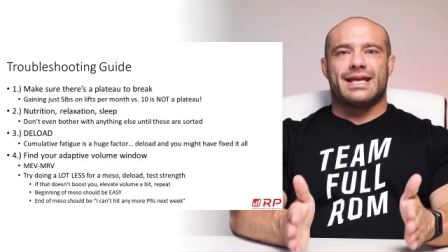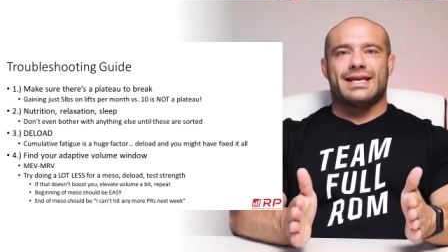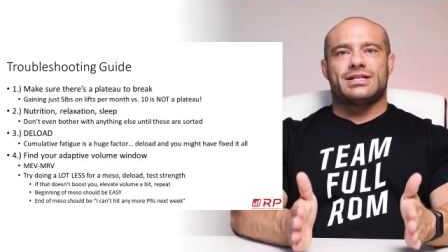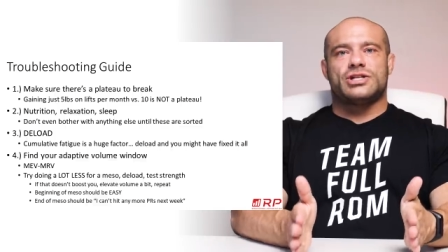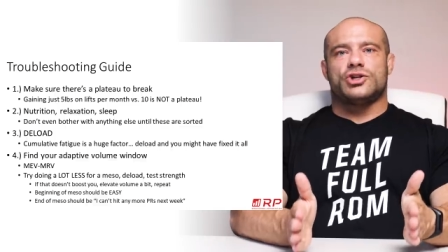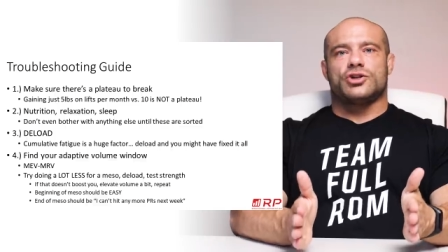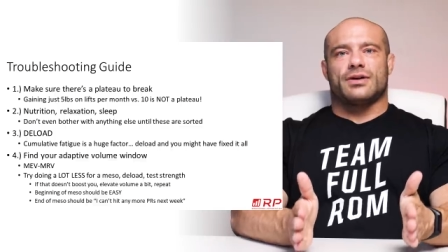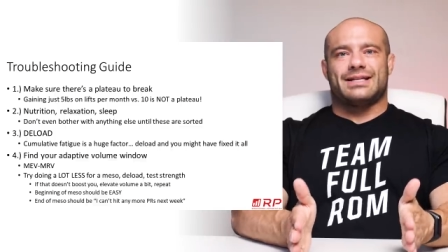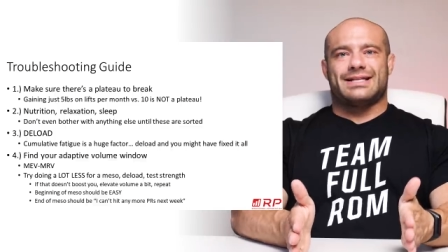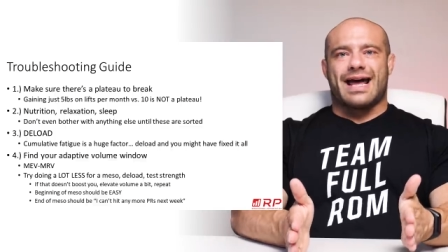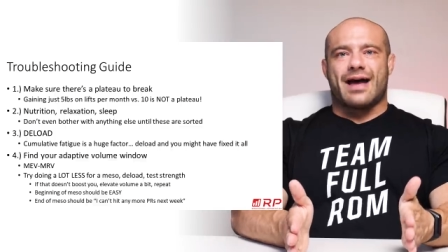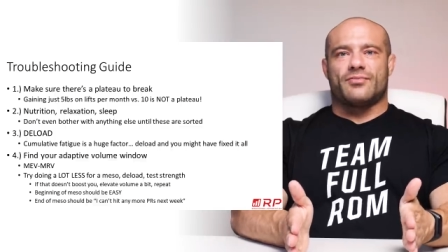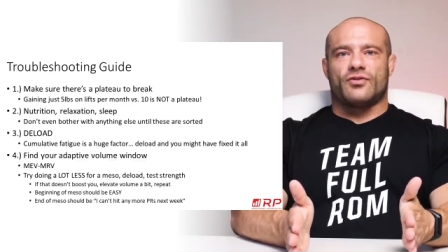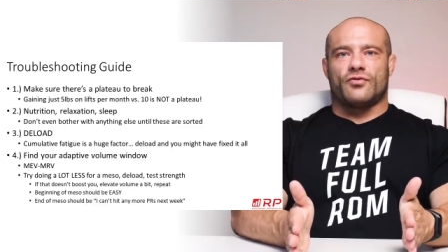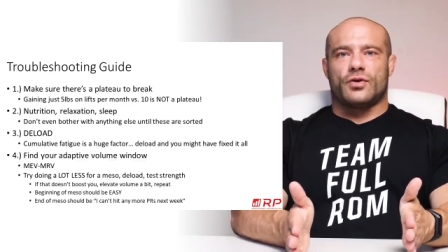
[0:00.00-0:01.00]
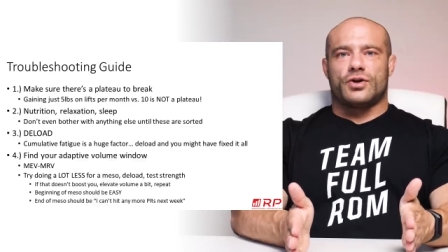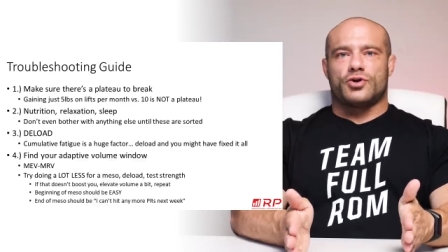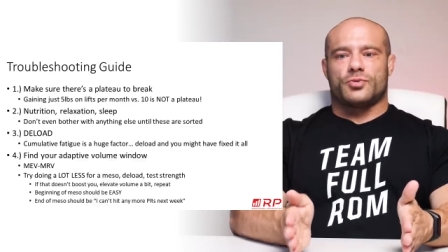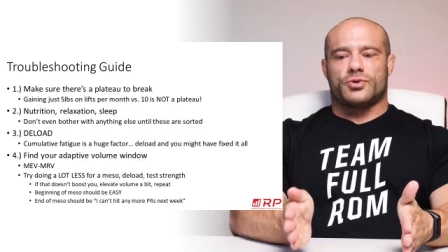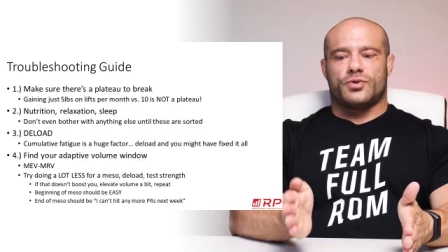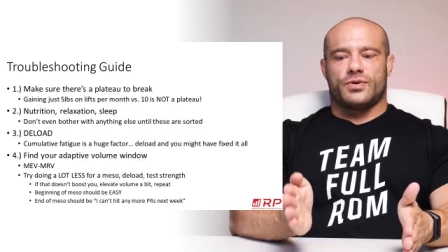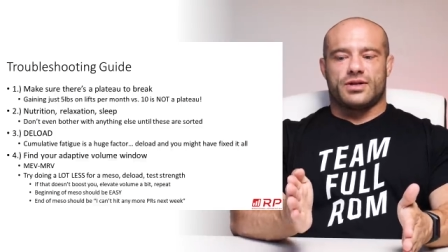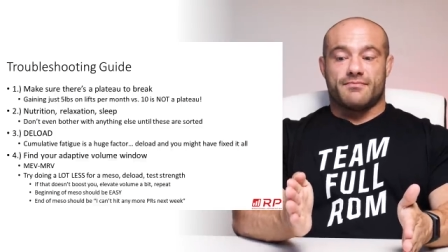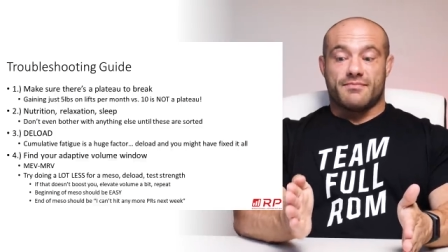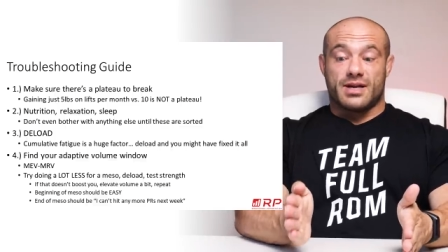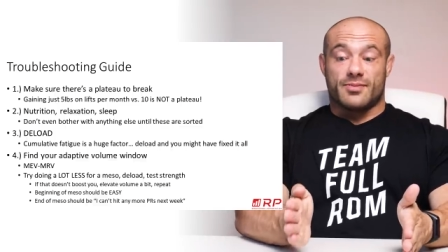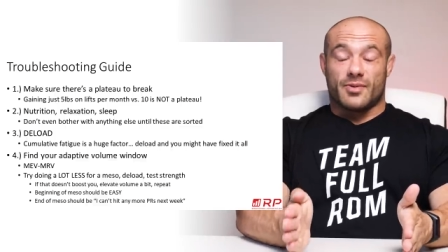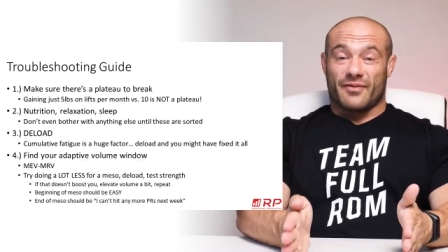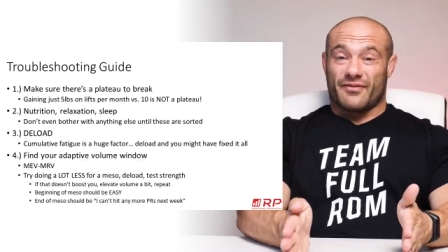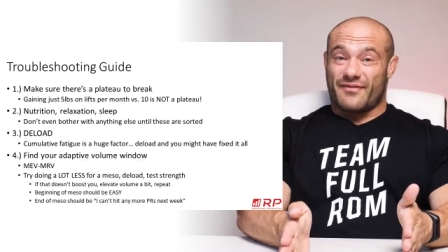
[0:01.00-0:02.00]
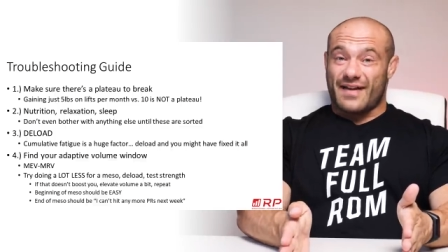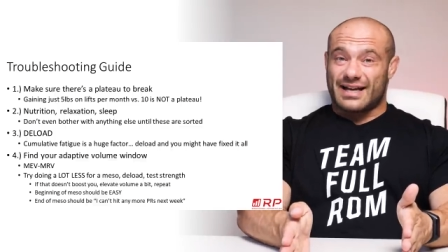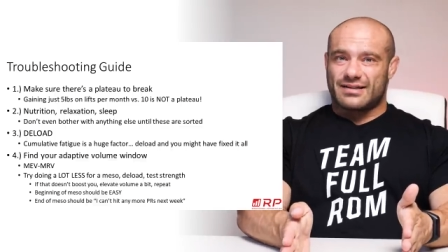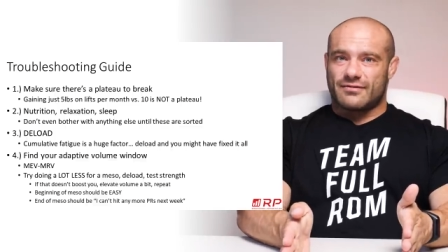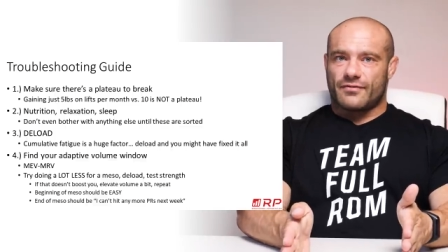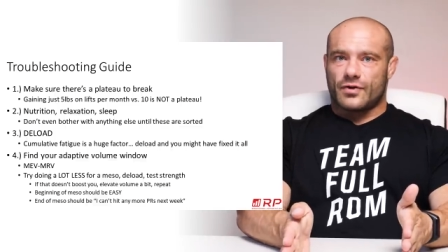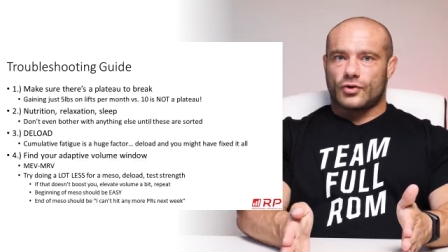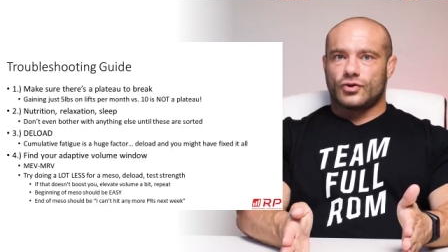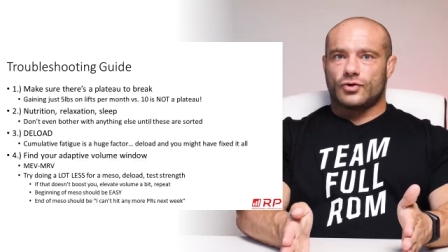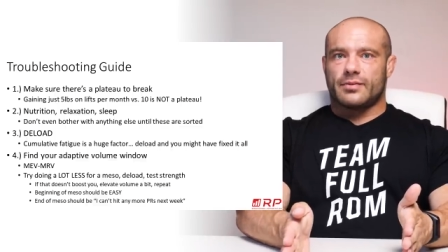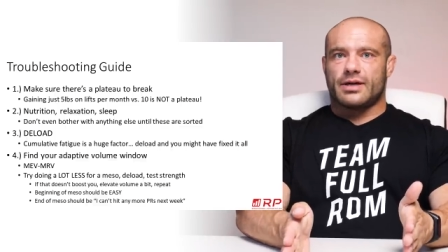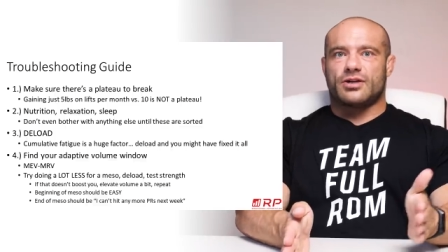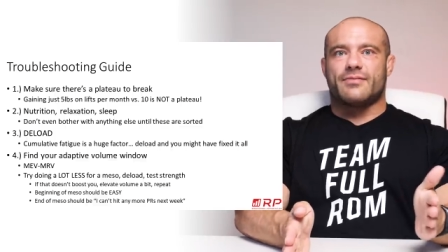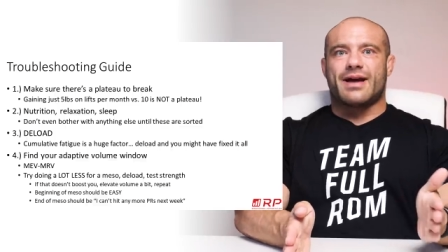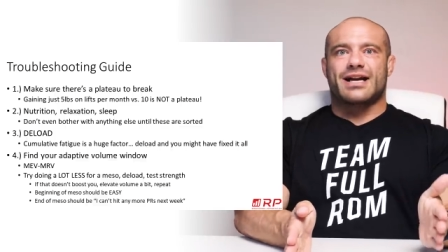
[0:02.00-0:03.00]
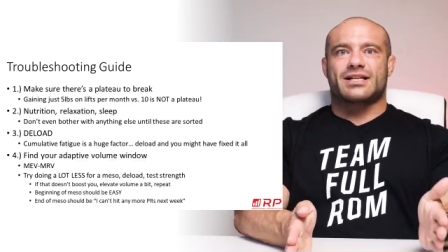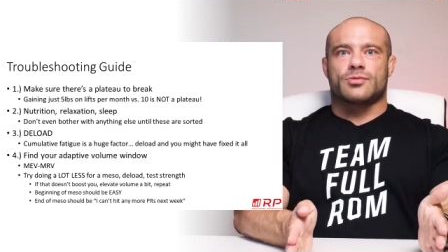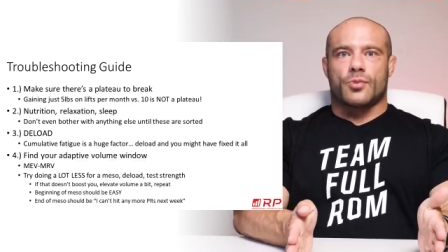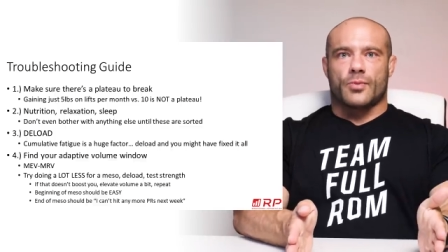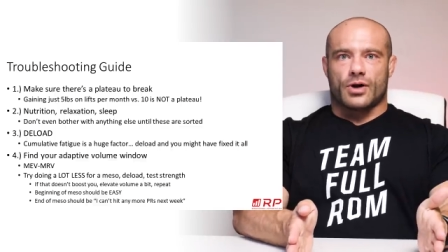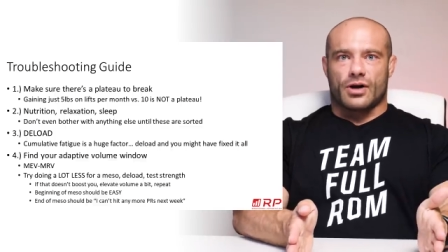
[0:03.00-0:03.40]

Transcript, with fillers: is your adaptive window between your minimum effective volume and your maximum